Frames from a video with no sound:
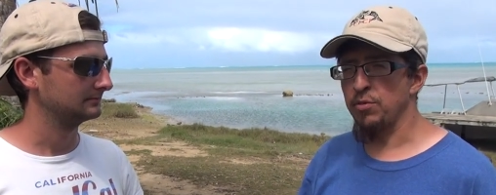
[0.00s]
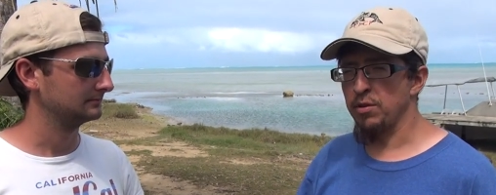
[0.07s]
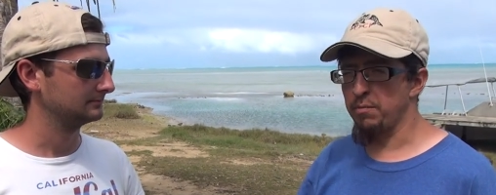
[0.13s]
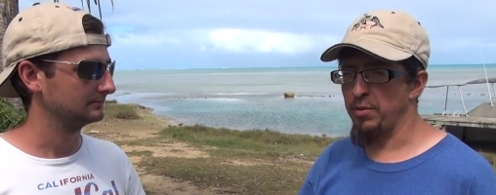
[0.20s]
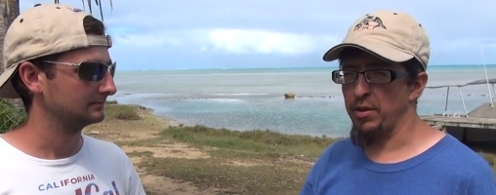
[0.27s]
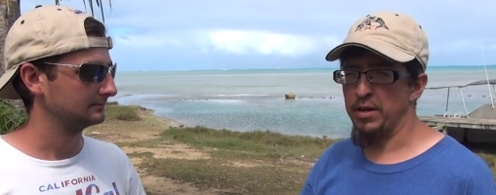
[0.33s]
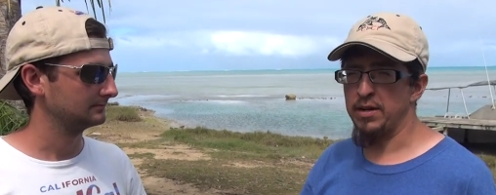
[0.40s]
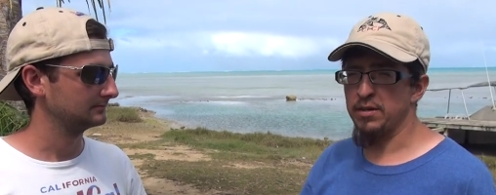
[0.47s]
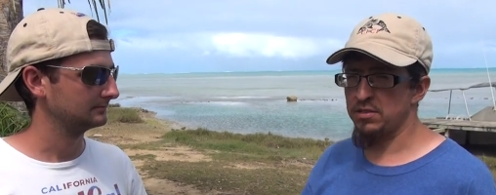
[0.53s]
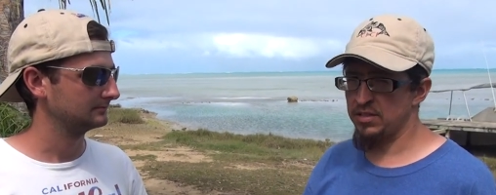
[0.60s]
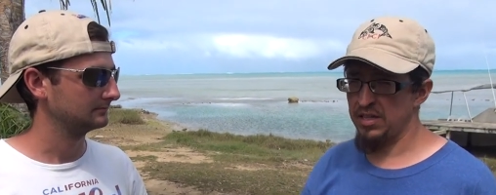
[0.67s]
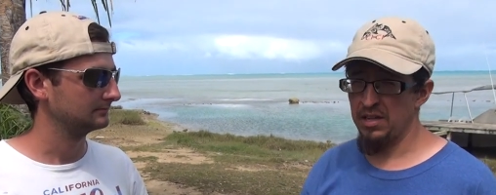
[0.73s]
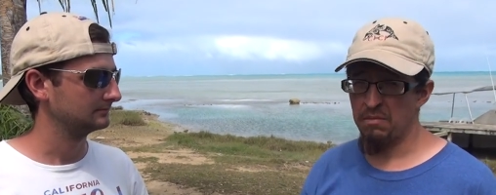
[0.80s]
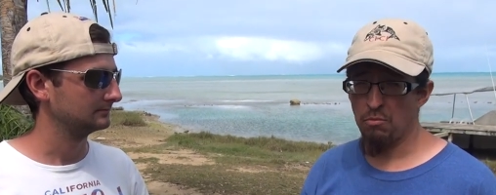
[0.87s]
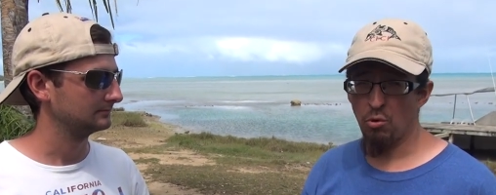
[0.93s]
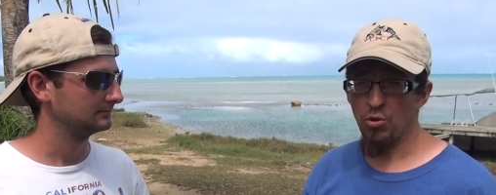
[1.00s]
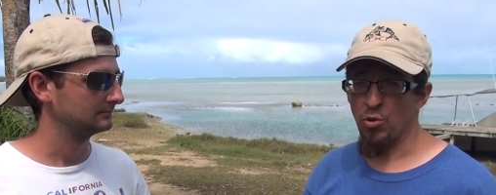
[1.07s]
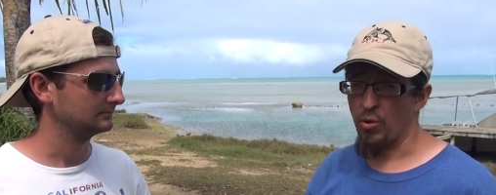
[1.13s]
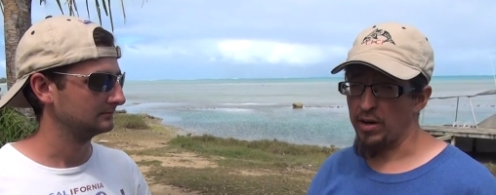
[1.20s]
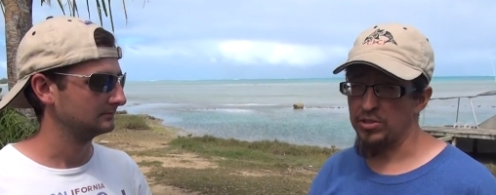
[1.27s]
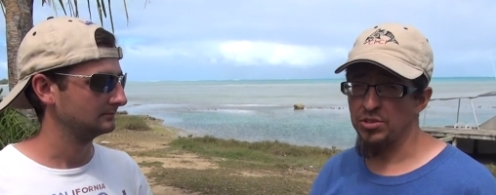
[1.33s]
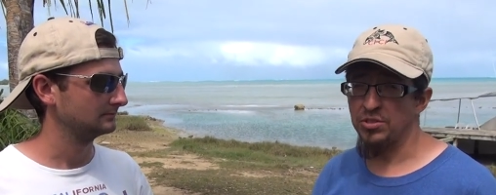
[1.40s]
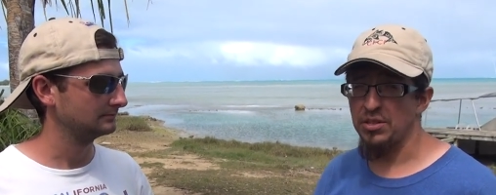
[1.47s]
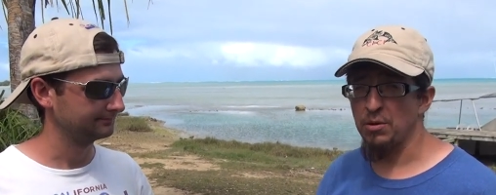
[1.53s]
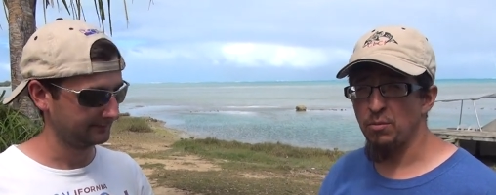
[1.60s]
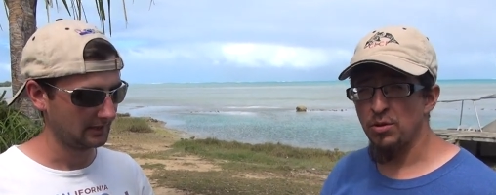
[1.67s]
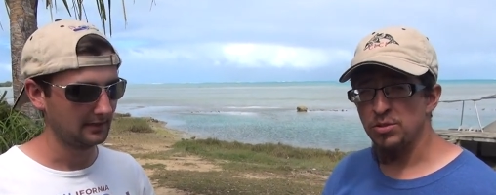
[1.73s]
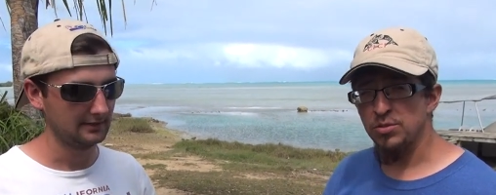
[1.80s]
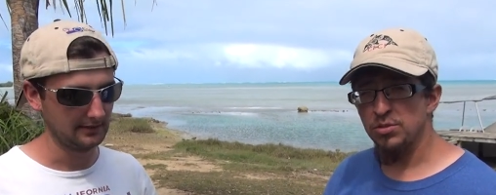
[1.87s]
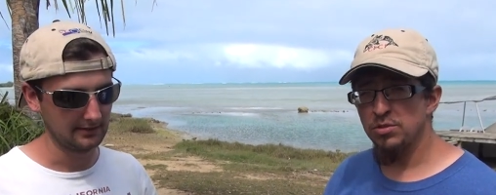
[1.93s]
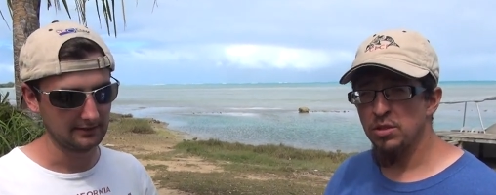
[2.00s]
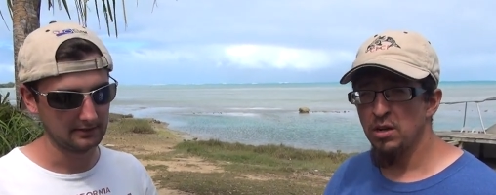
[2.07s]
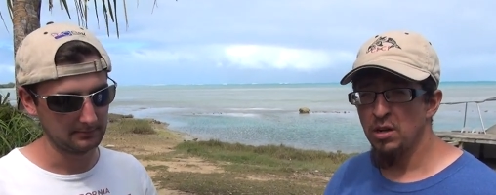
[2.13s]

Speaker 1: with the ability to see in more directions at once. Yeah.